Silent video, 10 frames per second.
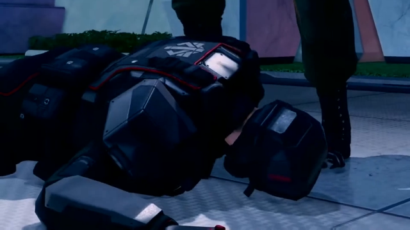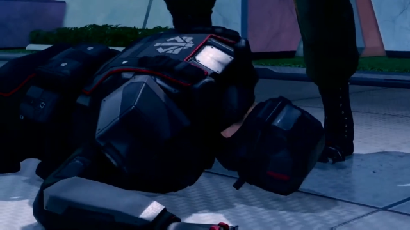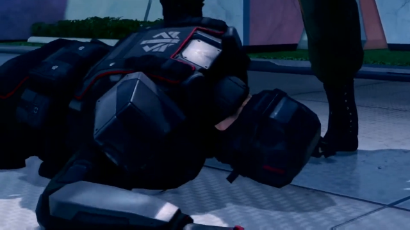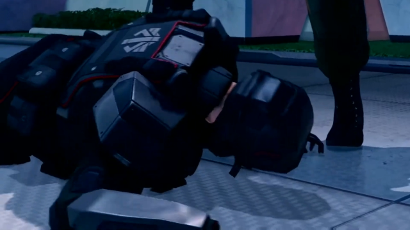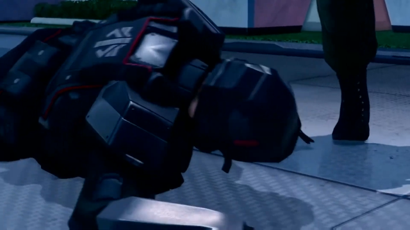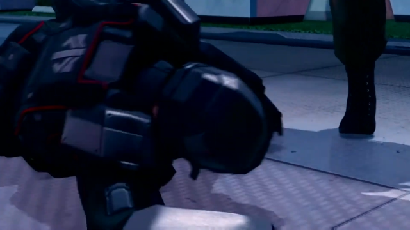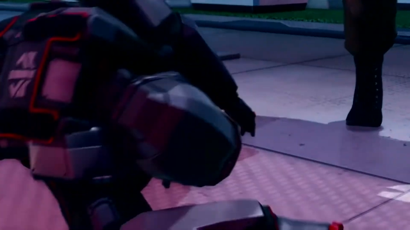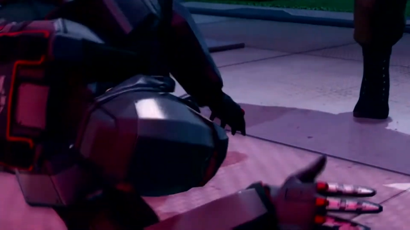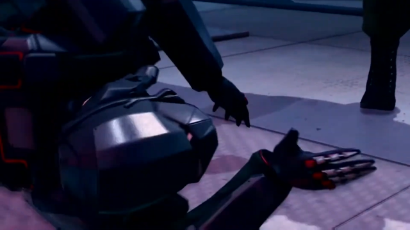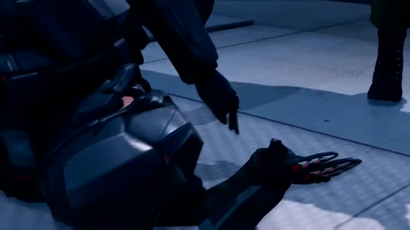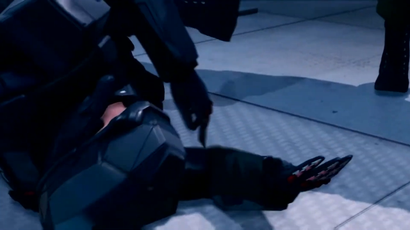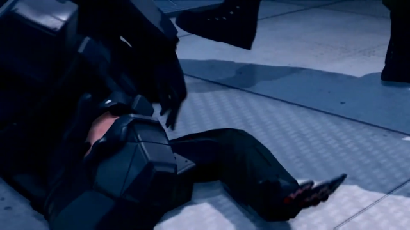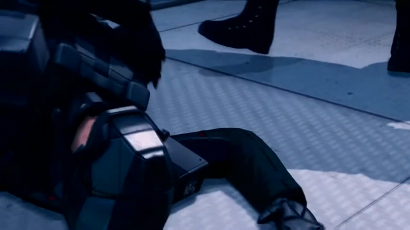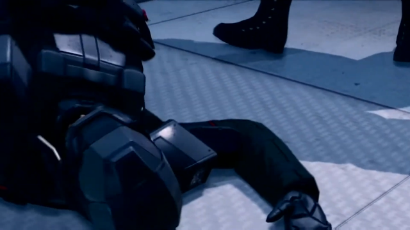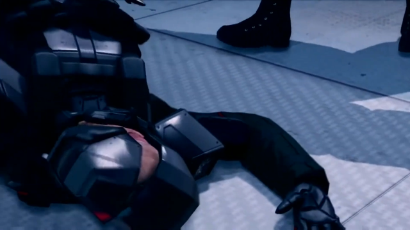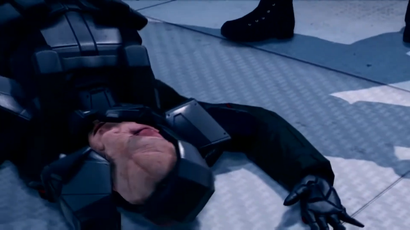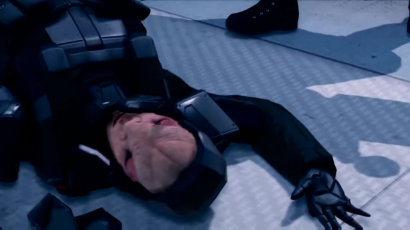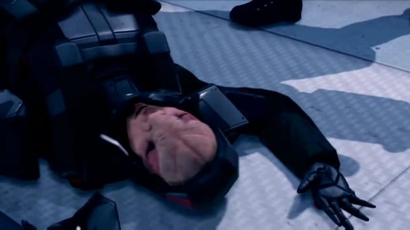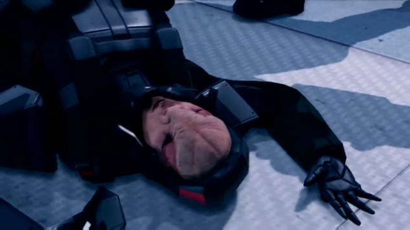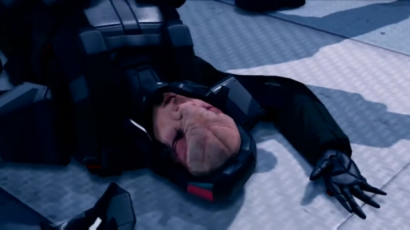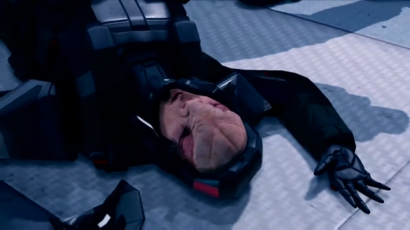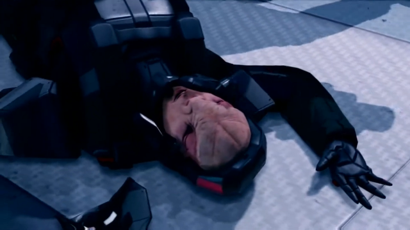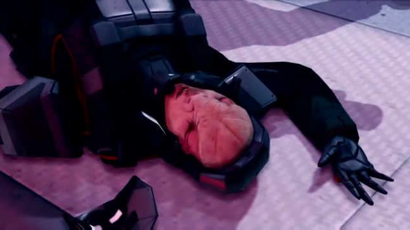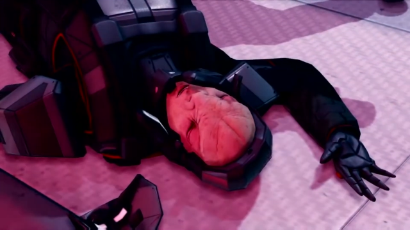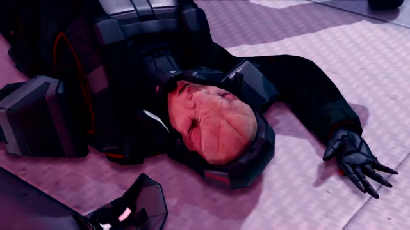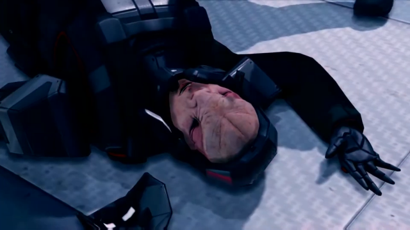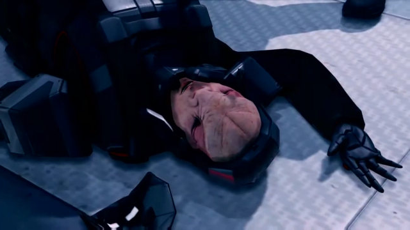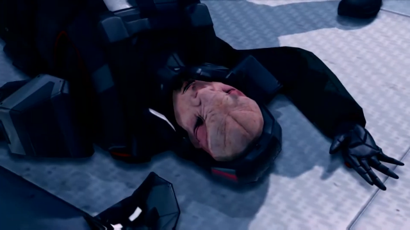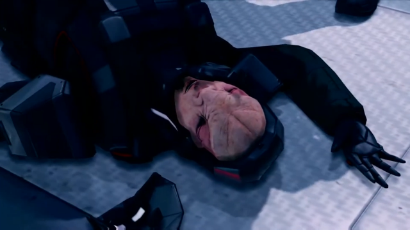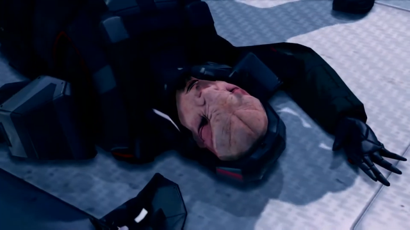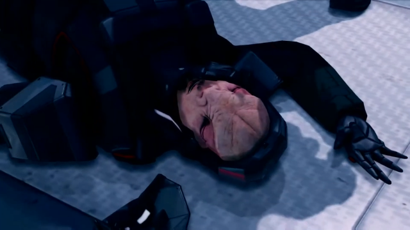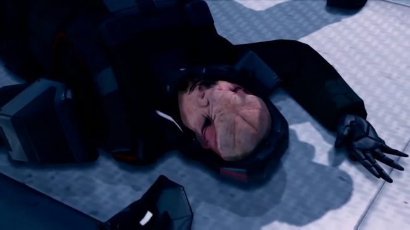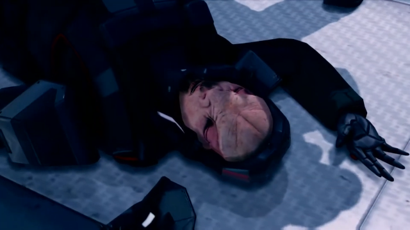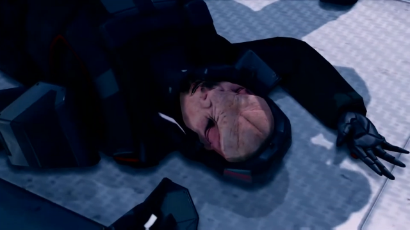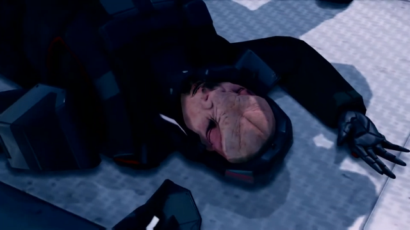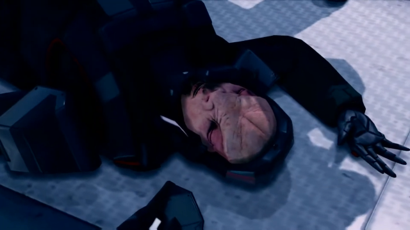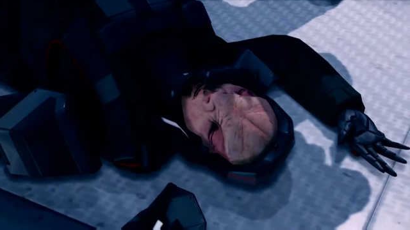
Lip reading: (no speaker visible)